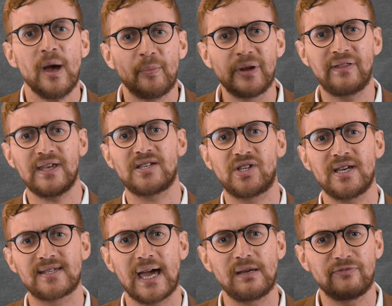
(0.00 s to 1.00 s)
but this
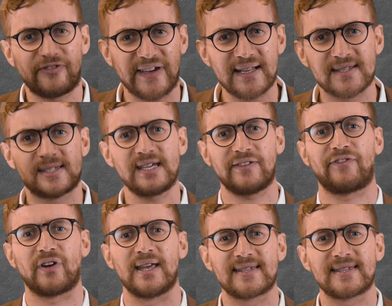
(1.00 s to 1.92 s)
year's game feels different.